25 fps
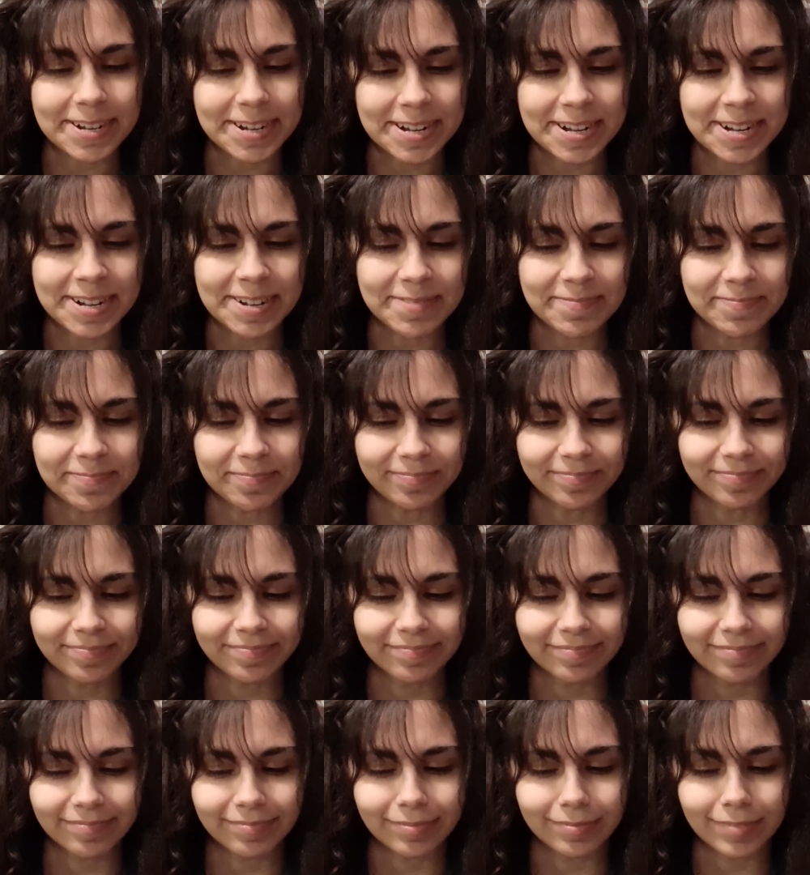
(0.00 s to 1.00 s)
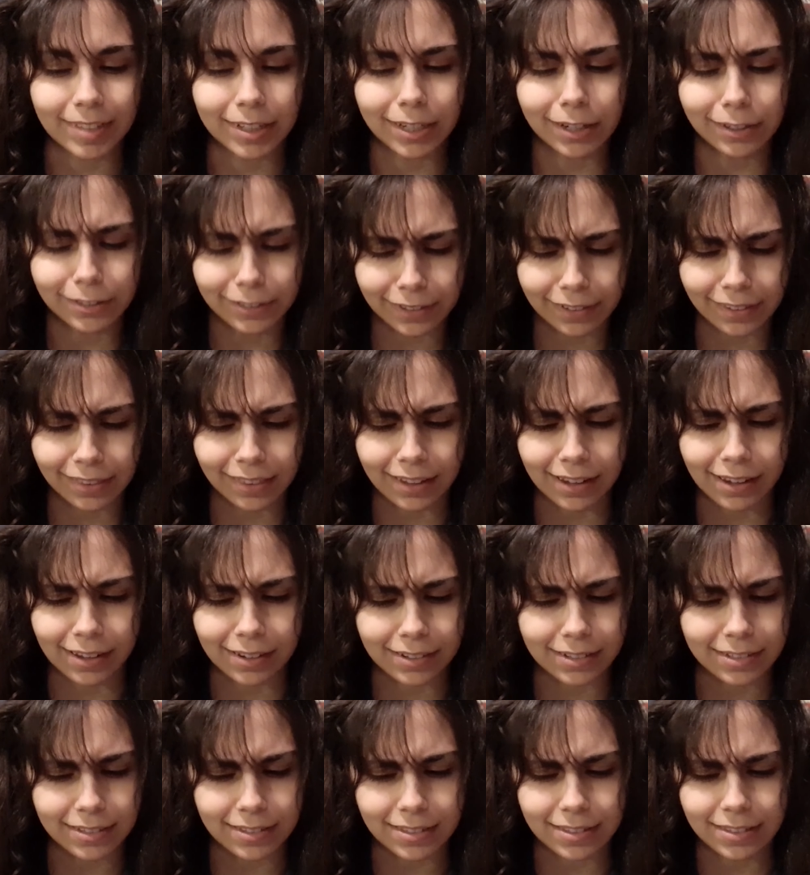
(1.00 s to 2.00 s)
Um, another thing
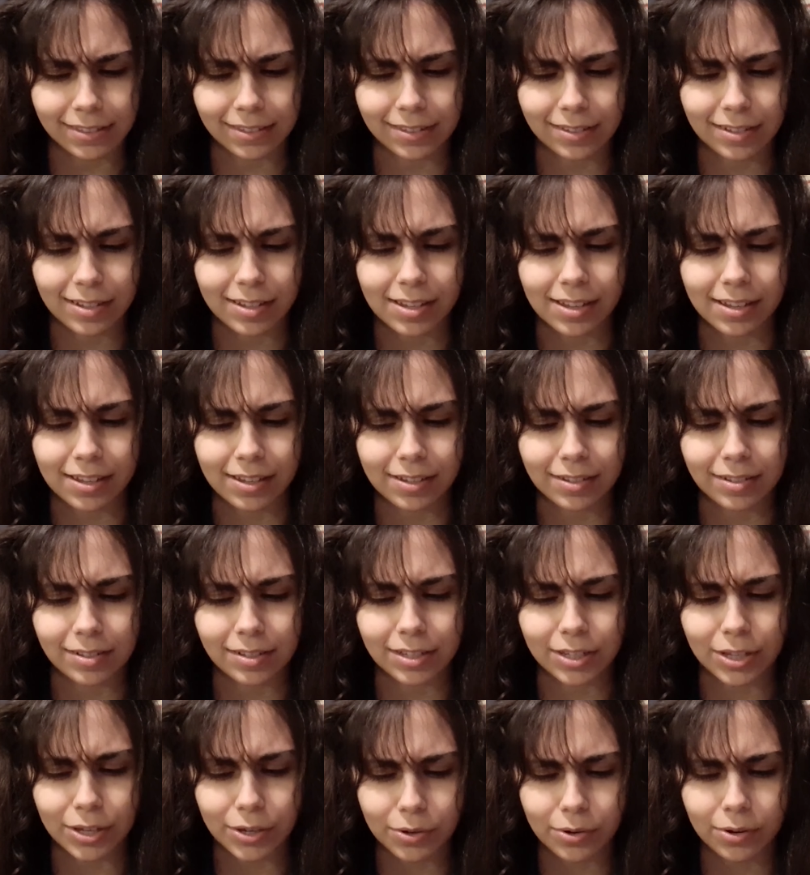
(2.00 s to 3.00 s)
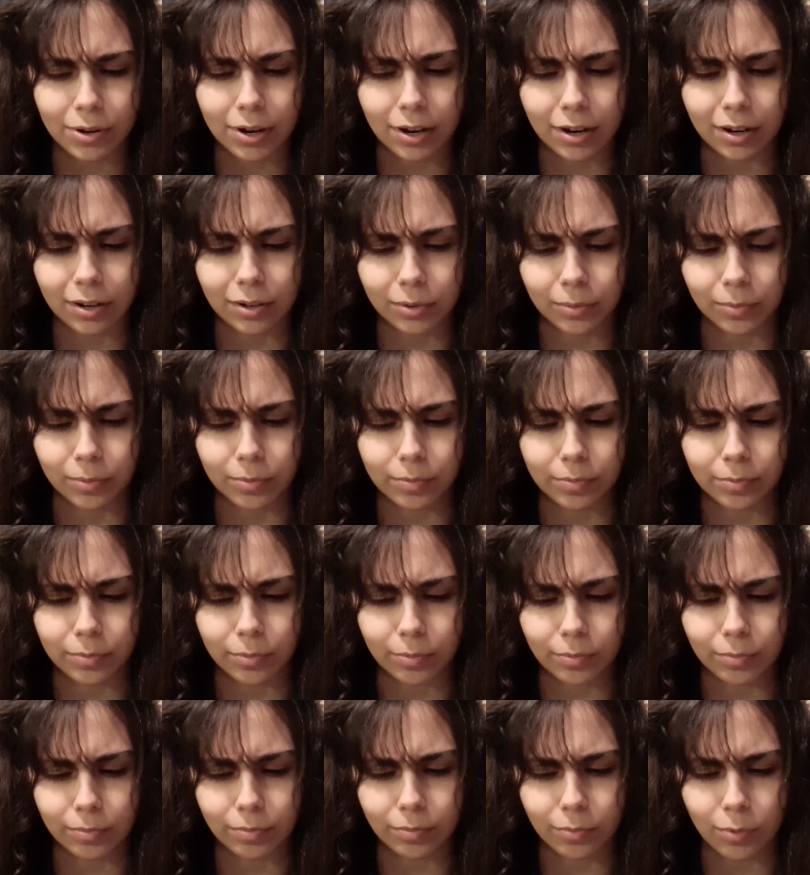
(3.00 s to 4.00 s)
is you are
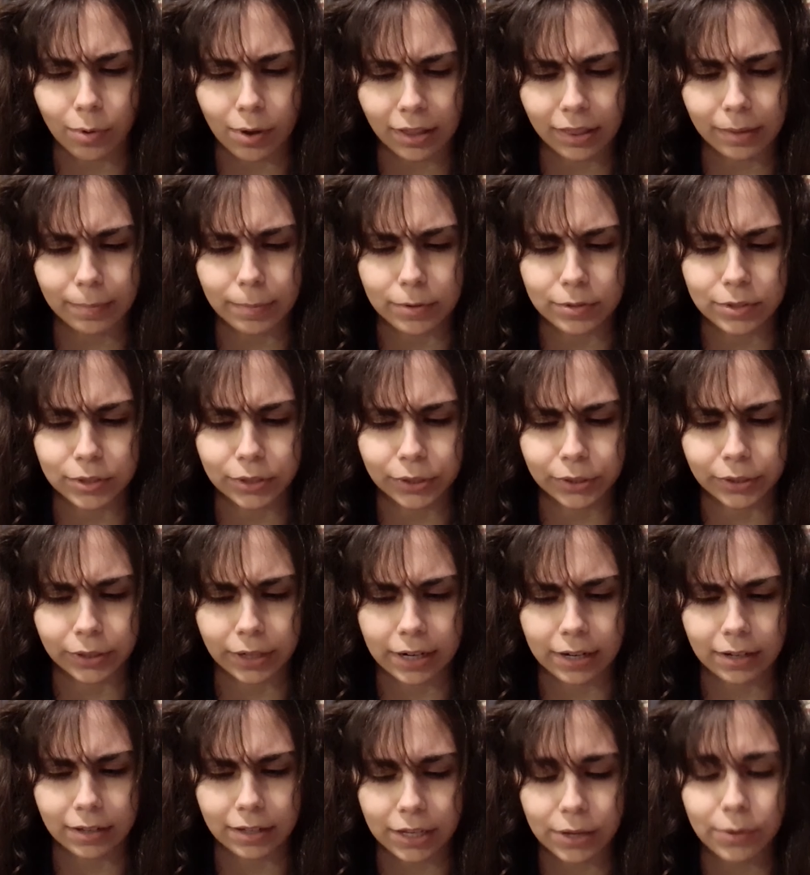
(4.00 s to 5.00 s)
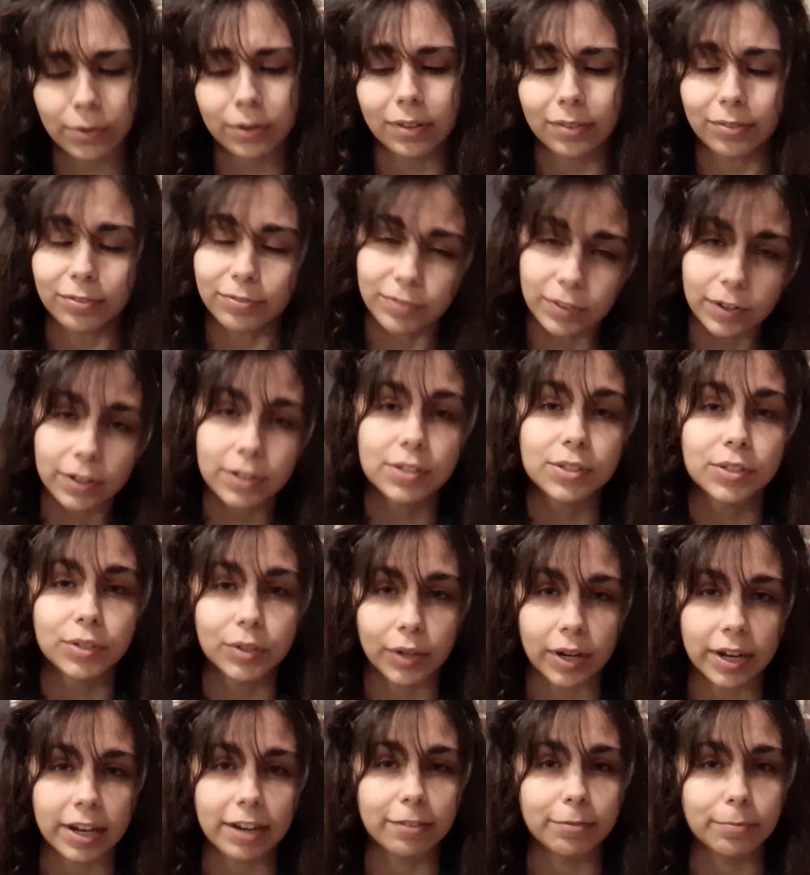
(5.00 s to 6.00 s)
one of the most create. You are the first
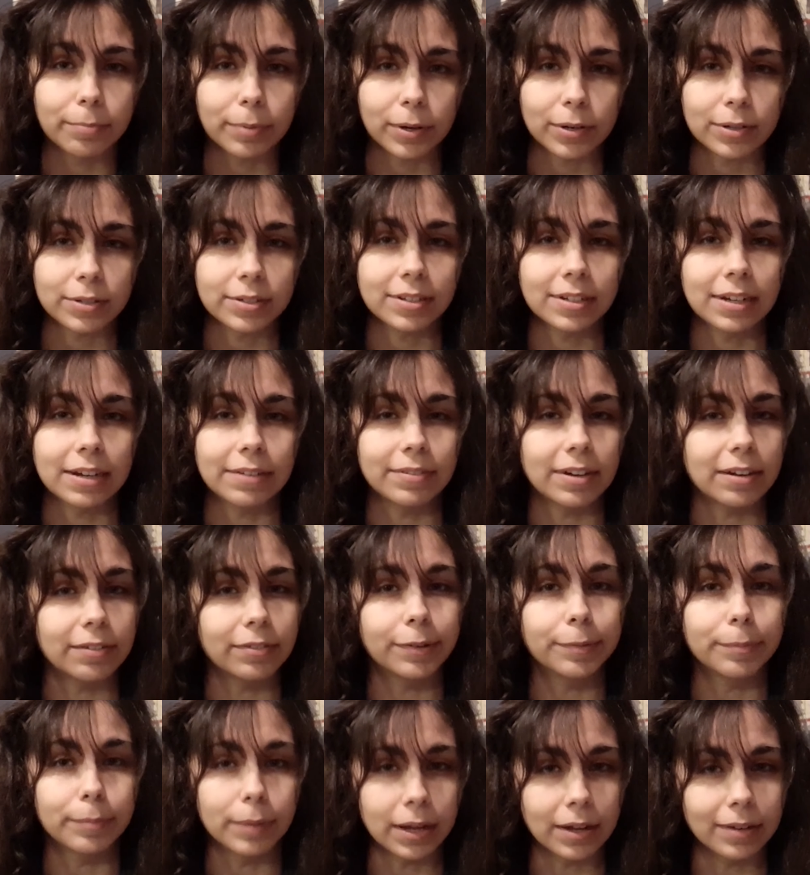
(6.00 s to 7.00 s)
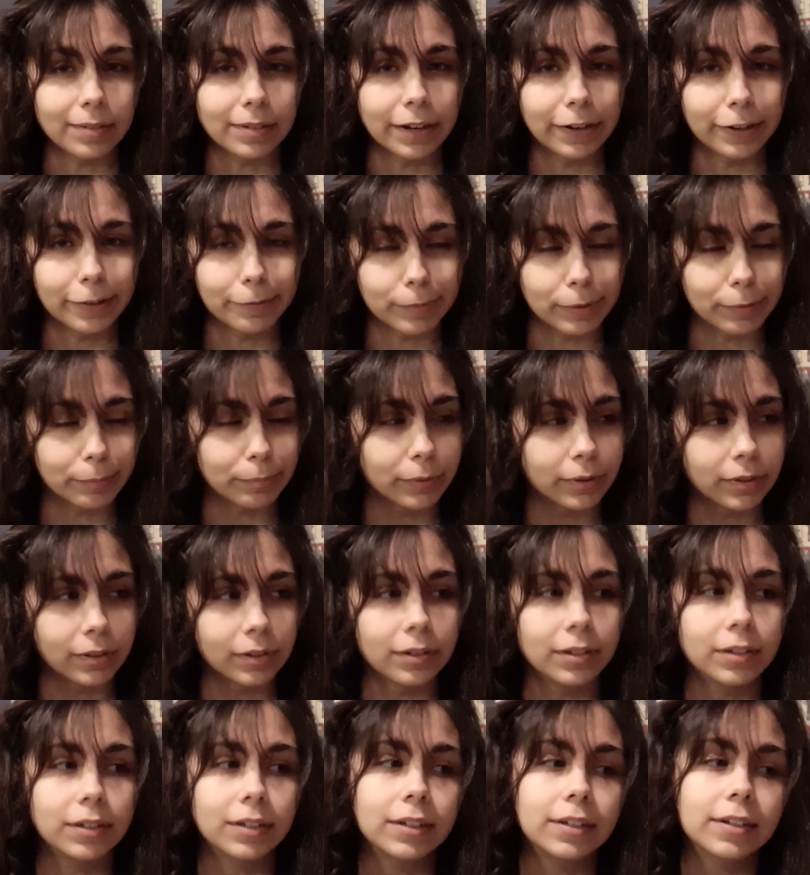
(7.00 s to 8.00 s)
creative person I've ever met. I remember,
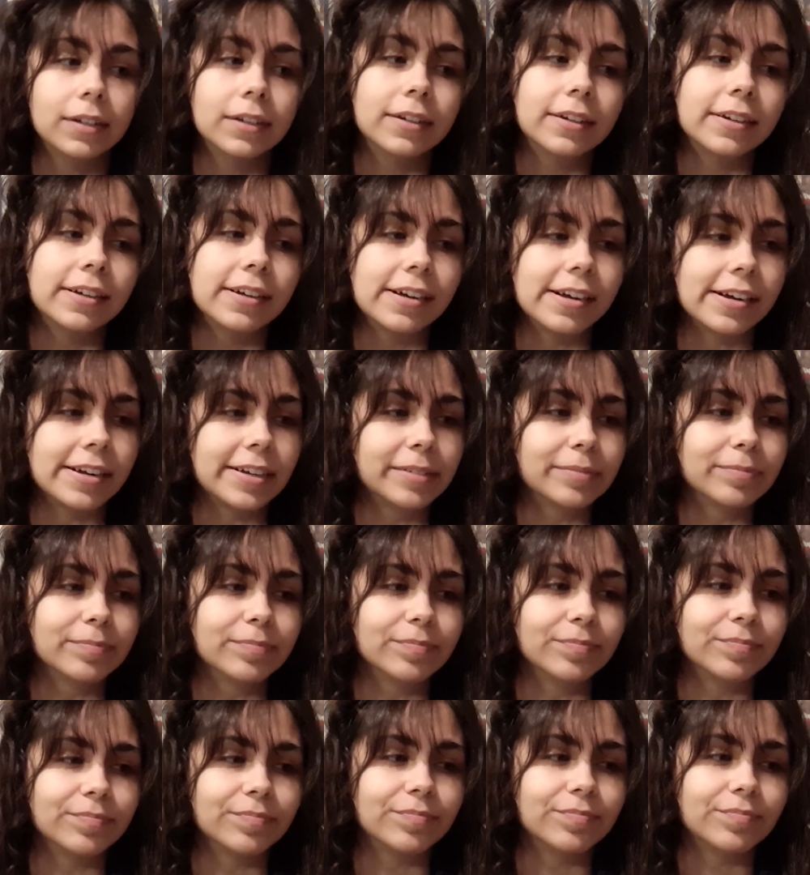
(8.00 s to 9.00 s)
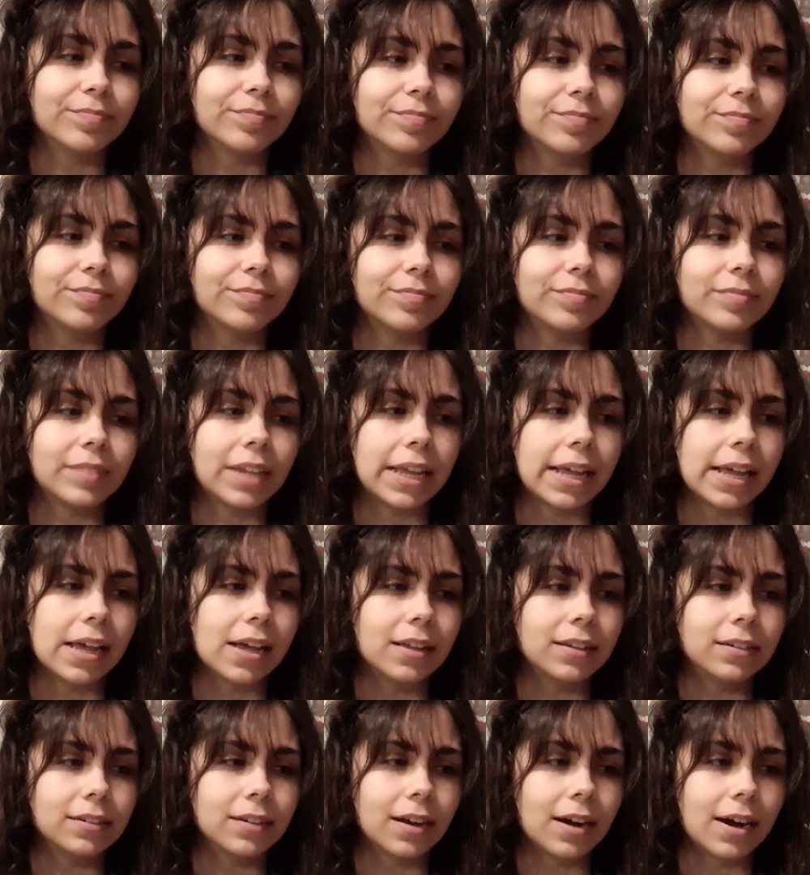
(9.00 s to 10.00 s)
um,
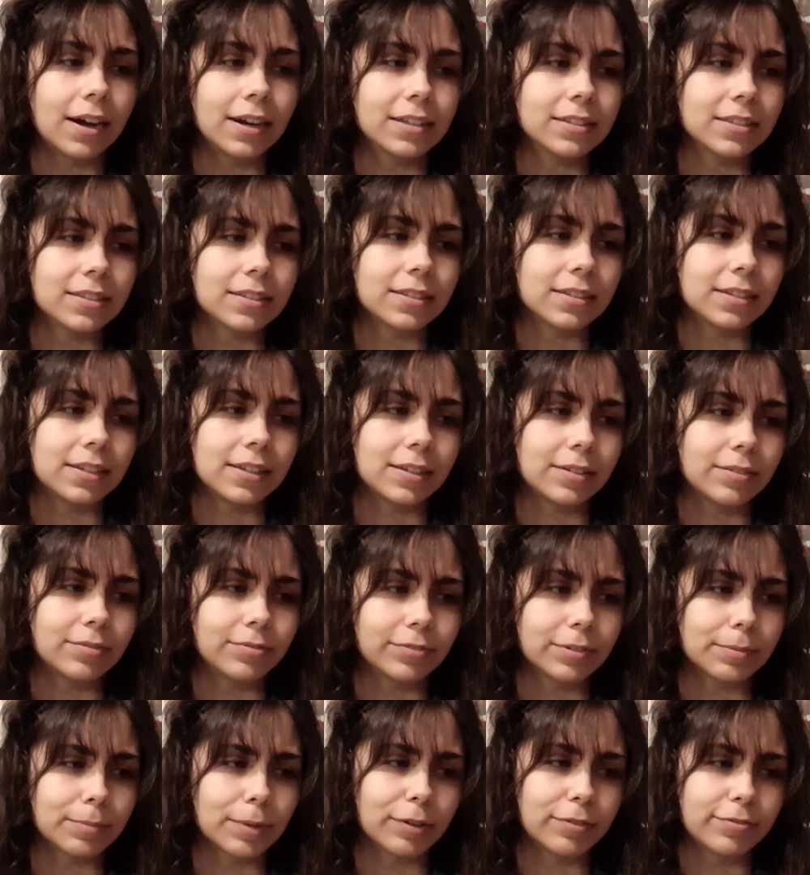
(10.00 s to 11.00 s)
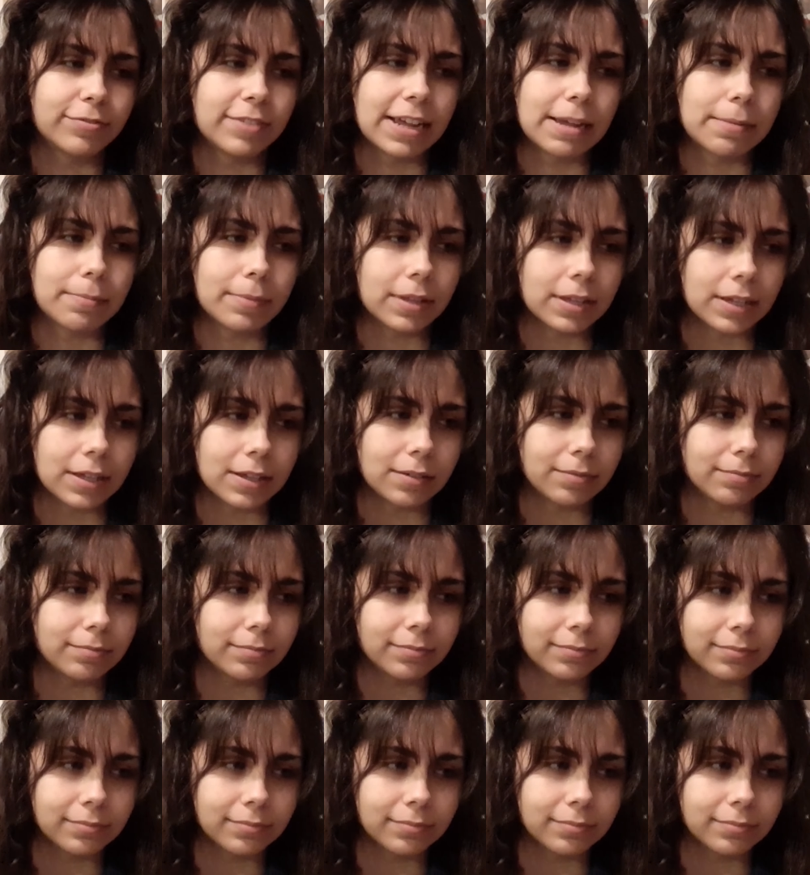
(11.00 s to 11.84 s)
and honestly, from our family,